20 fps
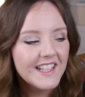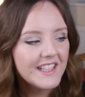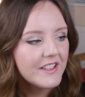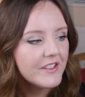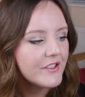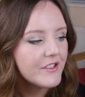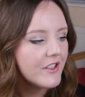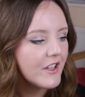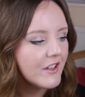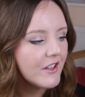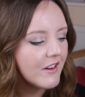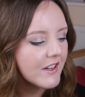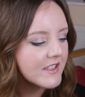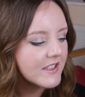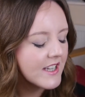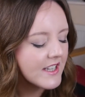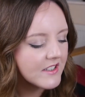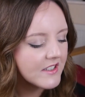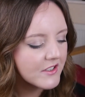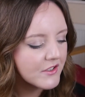So I
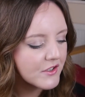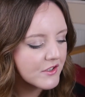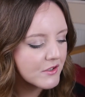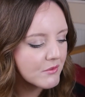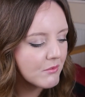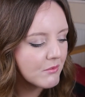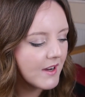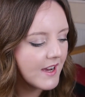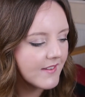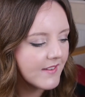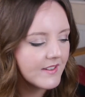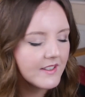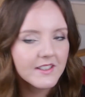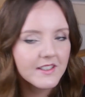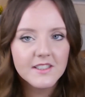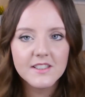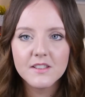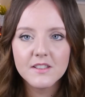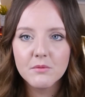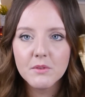tend to just wear
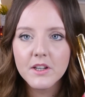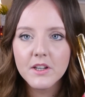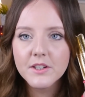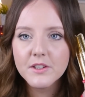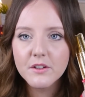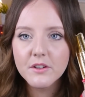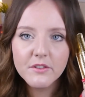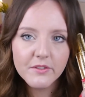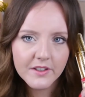this when I don't